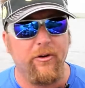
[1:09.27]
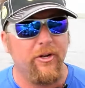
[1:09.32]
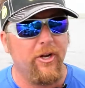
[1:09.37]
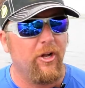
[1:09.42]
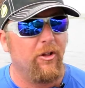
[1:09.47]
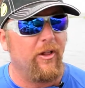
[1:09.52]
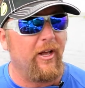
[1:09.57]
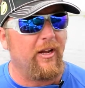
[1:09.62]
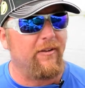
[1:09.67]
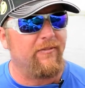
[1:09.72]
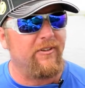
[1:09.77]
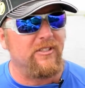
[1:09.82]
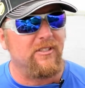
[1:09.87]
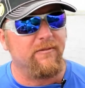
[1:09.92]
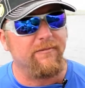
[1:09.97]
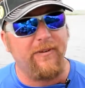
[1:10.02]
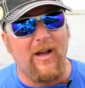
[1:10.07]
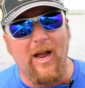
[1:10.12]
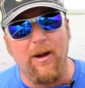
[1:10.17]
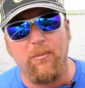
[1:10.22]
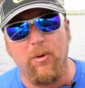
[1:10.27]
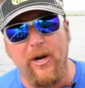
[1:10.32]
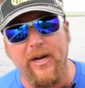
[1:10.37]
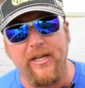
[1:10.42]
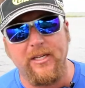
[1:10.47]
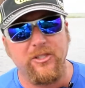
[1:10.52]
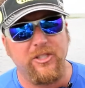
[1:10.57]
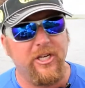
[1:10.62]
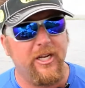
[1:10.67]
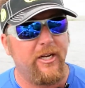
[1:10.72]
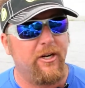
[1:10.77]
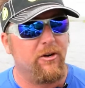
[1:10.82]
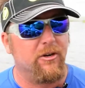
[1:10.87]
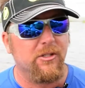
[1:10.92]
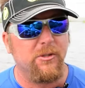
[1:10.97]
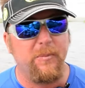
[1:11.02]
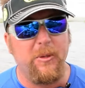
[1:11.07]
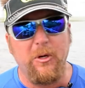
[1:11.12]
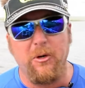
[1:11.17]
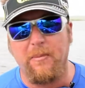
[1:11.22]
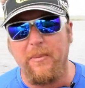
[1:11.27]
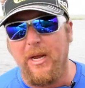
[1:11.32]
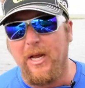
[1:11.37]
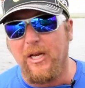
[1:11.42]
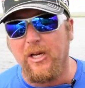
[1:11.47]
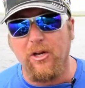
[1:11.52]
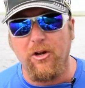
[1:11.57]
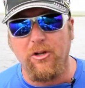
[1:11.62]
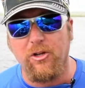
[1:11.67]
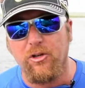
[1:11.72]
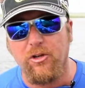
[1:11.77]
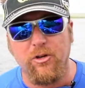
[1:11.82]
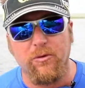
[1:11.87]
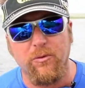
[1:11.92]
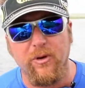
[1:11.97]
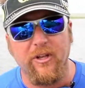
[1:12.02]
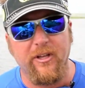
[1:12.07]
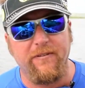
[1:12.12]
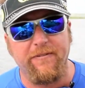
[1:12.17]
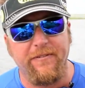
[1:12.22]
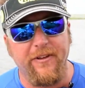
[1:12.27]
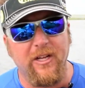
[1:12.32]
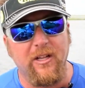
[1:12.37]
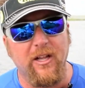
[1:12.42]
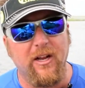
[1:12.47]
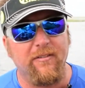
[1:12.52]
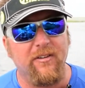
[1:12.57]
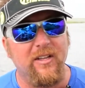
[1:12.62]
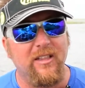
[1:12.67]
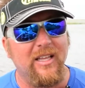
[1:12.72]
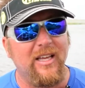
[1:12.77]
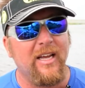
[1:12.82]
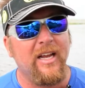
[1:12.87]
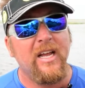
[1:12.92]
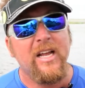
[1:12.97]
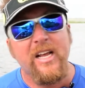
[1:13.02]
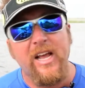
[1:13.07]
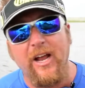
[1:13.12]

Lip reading: you know, like if it's a vibrating jig or a spinnerbait, you know, you can really feel everything,